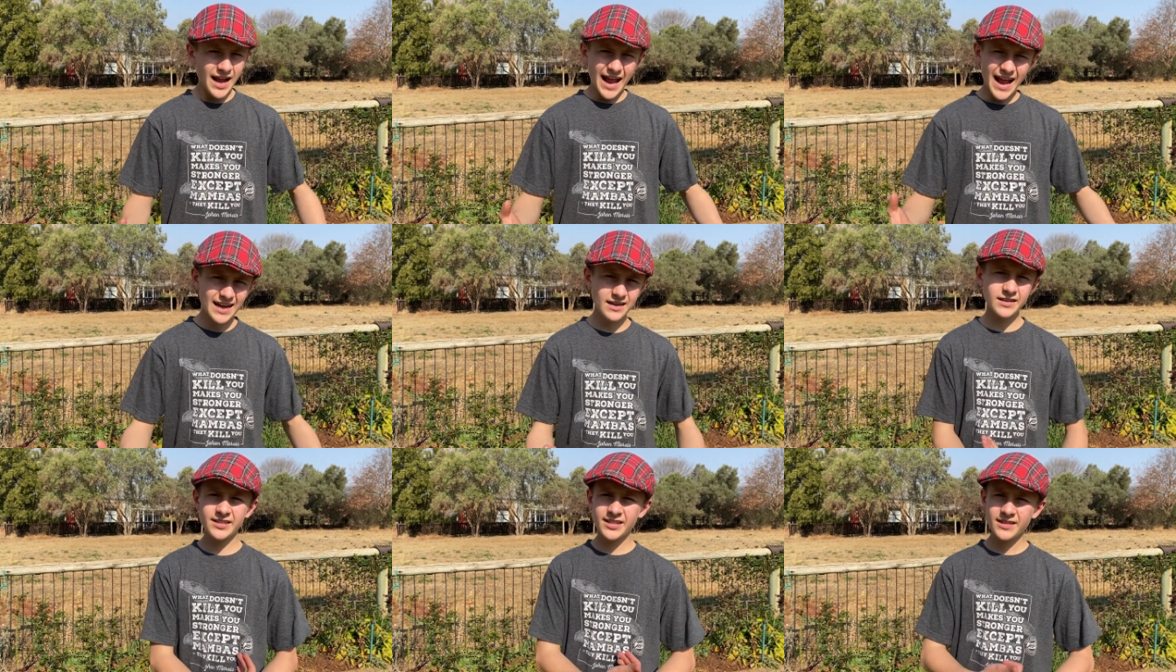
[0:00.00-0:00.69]

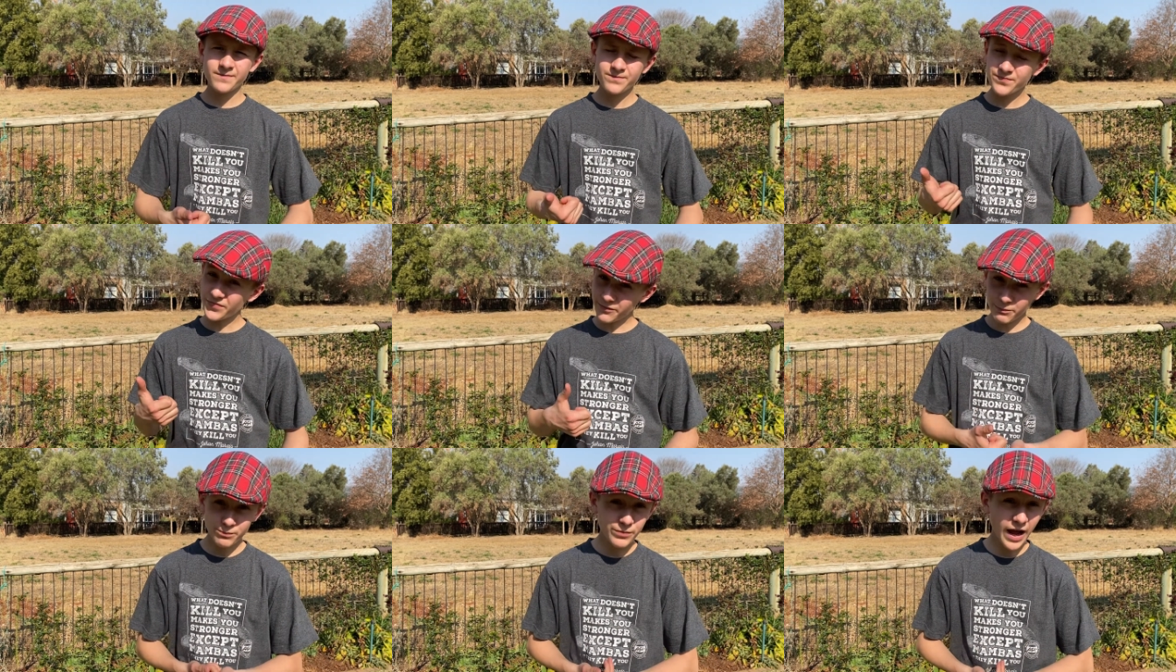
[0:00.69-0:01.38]
And
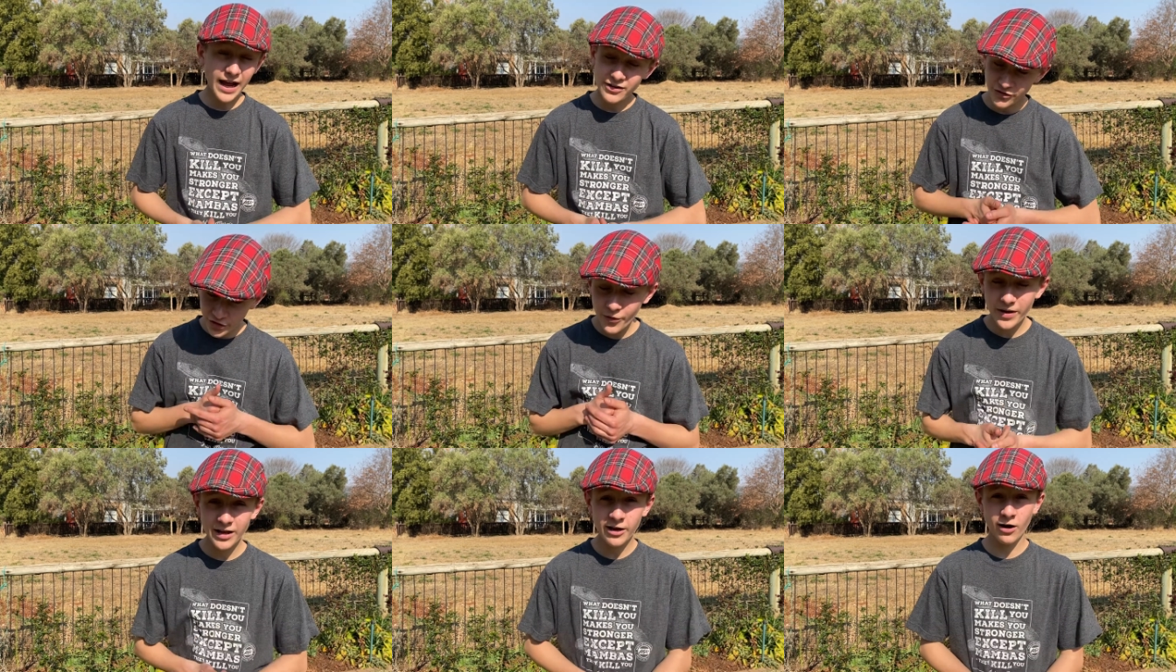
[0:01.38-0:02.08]
I do
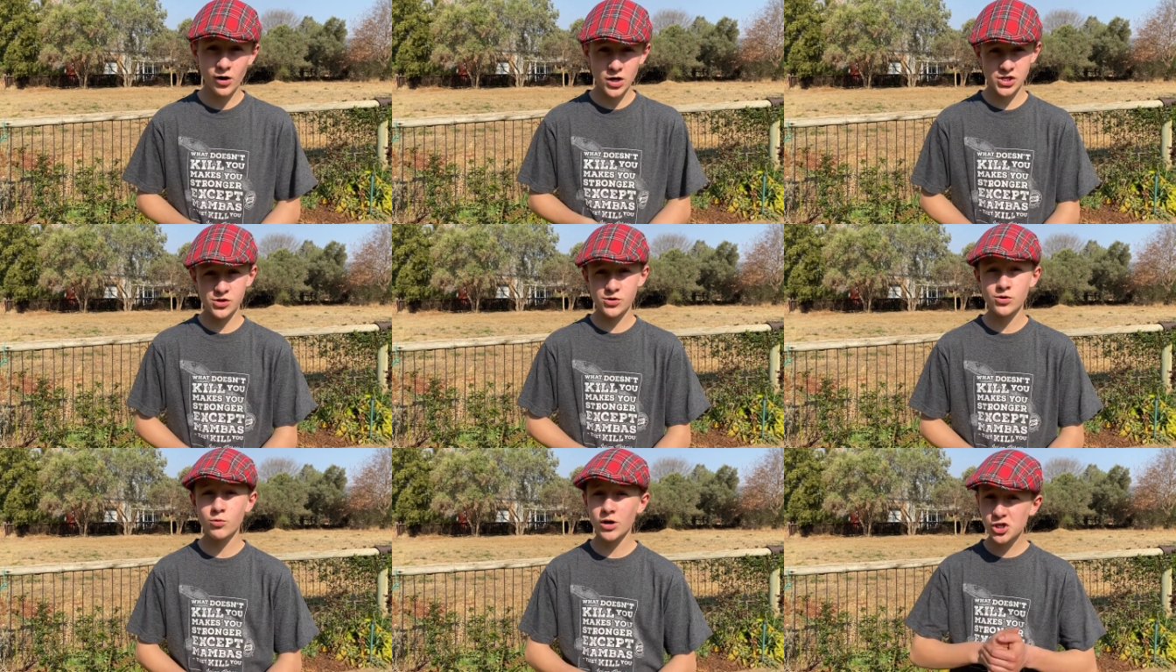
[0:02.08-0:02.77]
encourage you
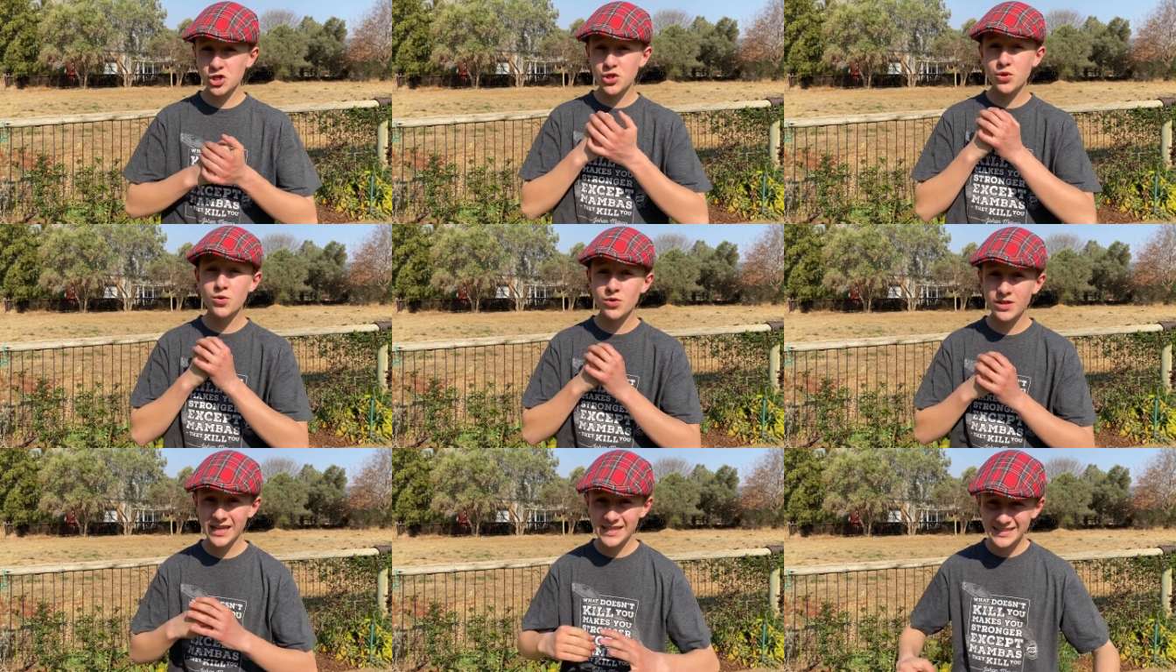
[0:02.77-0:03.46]
to watch through
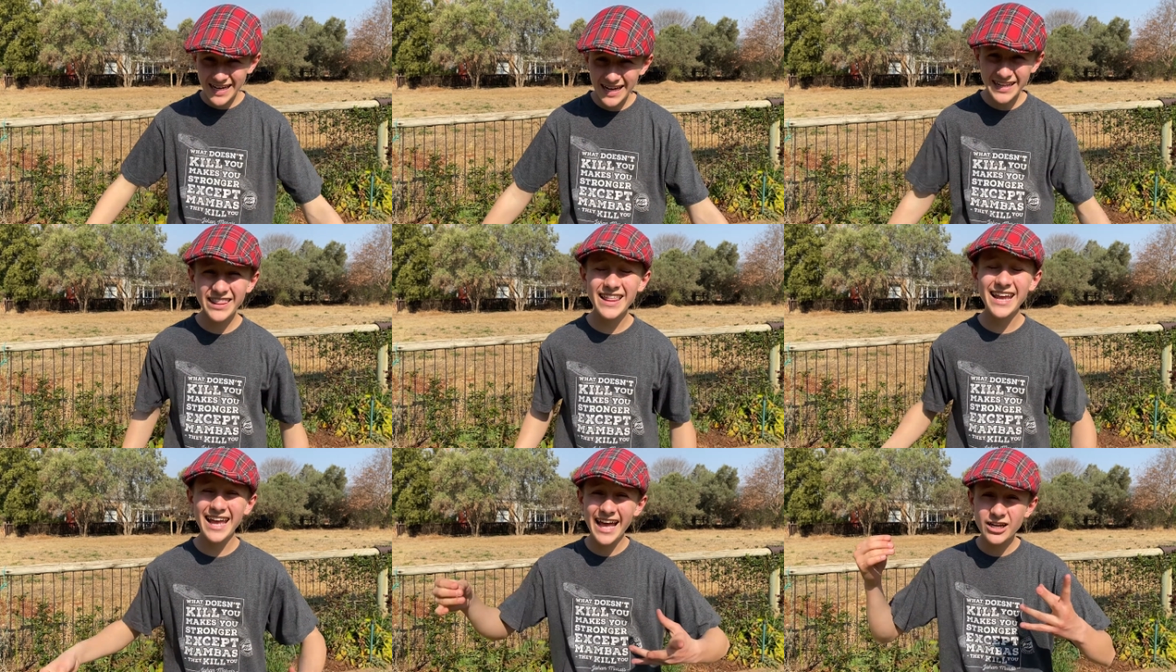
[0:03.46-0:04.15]
the entire
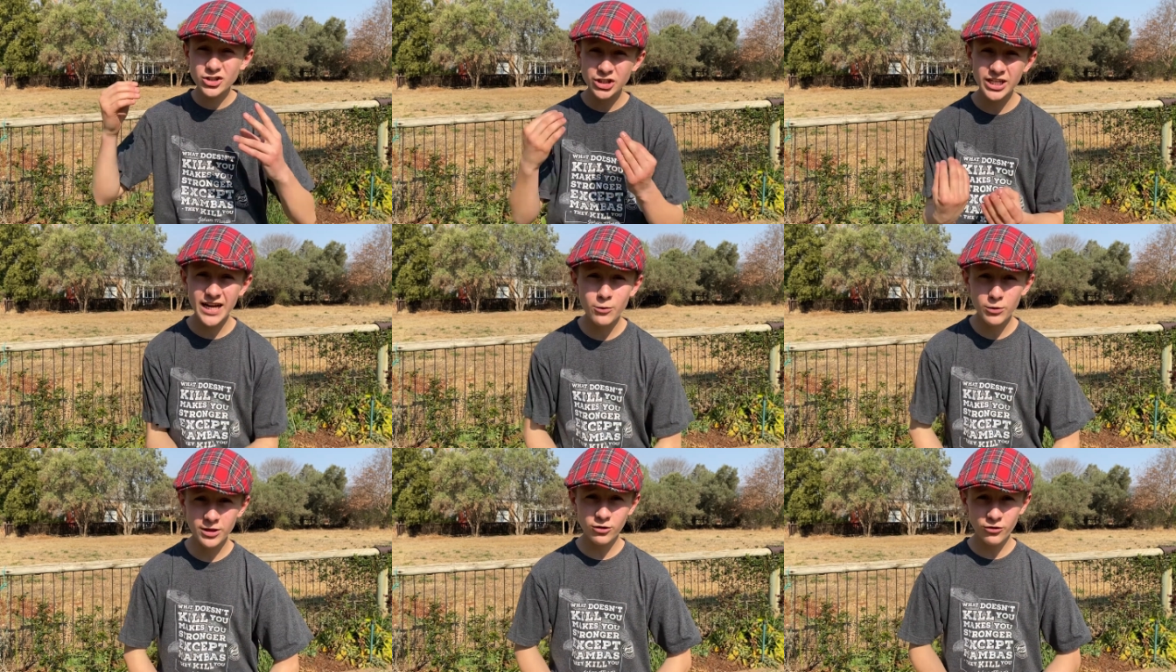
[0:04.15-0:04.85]
thing and share
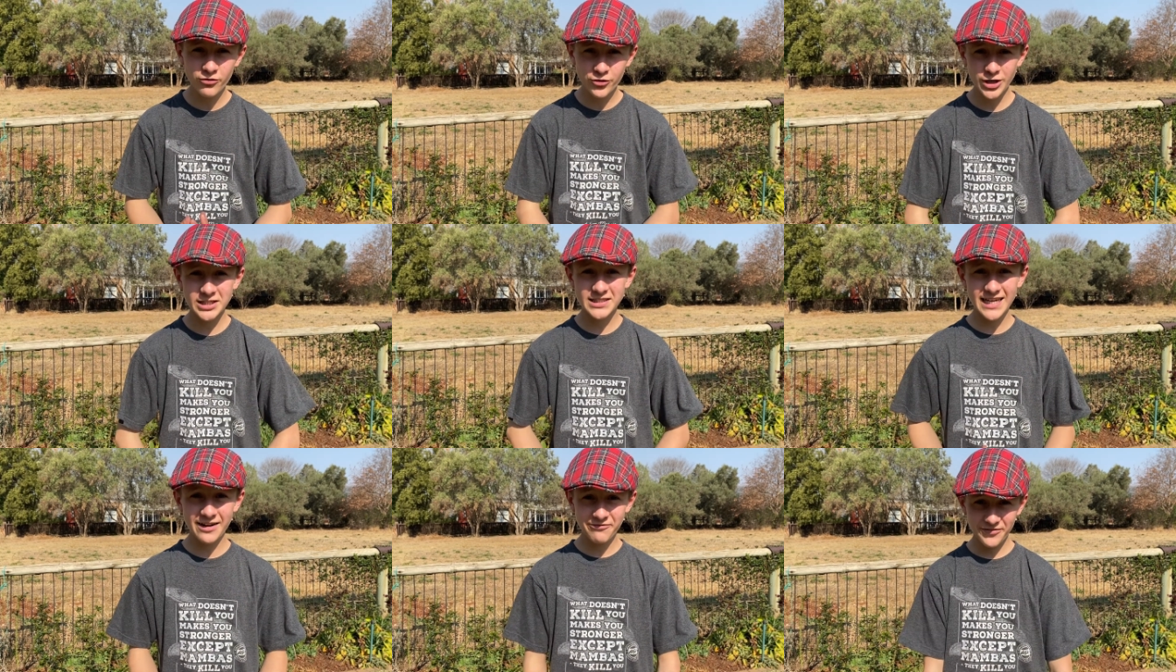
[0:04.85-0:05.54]
with your friends
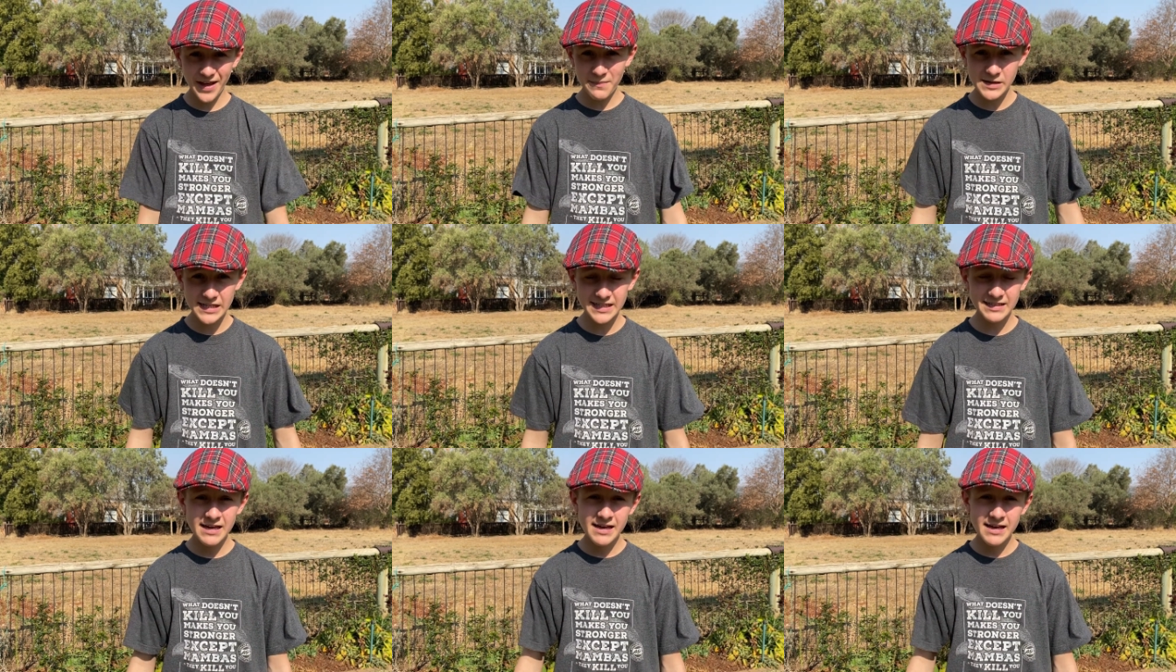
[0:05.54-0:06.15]
and family